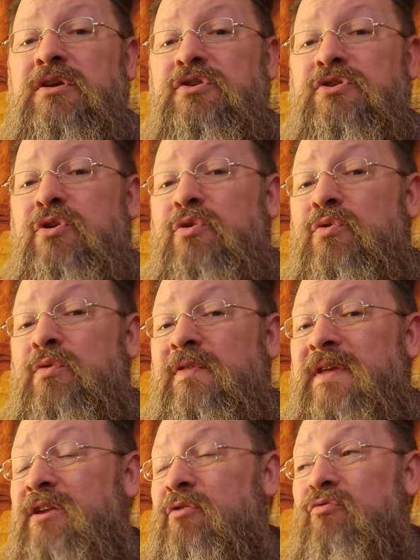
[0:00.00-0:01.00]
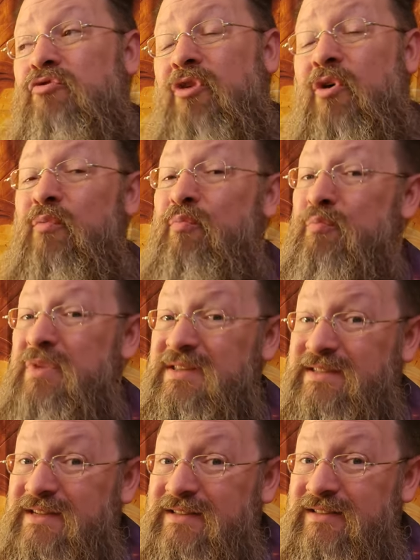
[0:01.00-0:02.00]
So that you don't
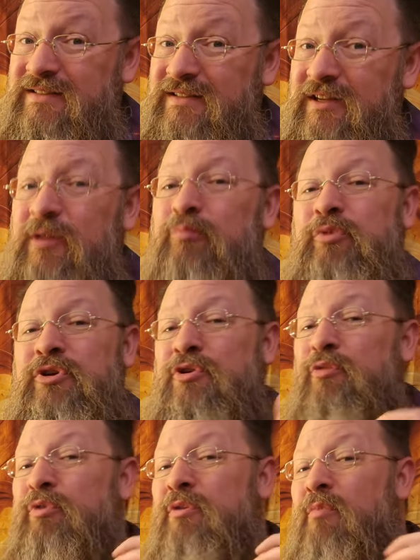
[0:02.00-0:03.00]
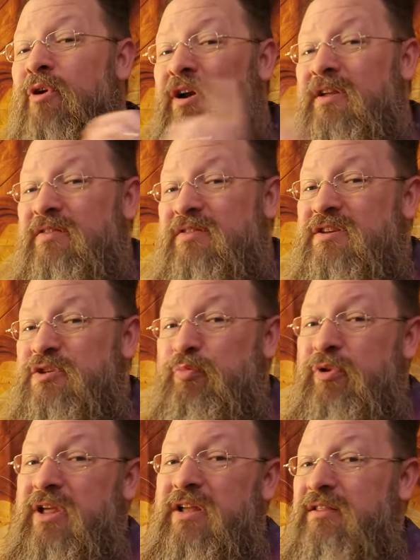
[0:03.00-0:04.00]
miss it, be sure to bookmark this
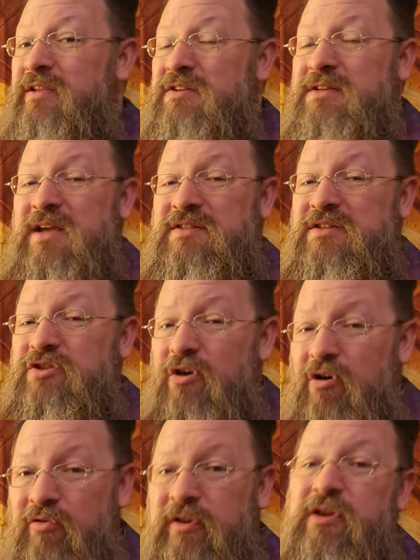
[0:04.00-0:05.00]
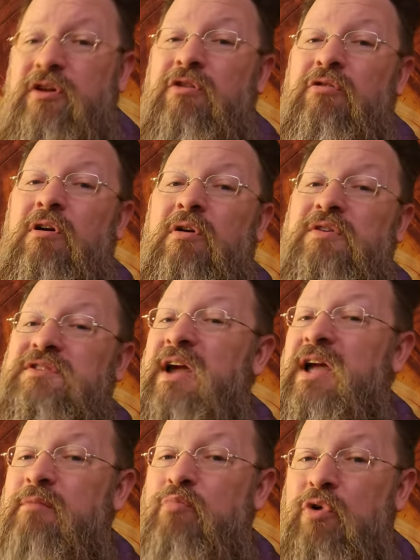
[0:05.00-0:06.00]
playlist, as it's only going to grow as
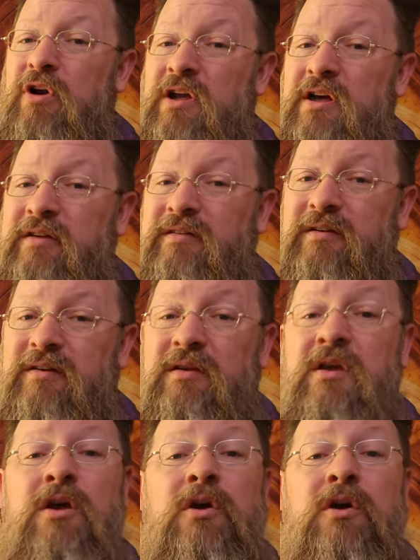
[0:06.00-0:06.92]
I add more content.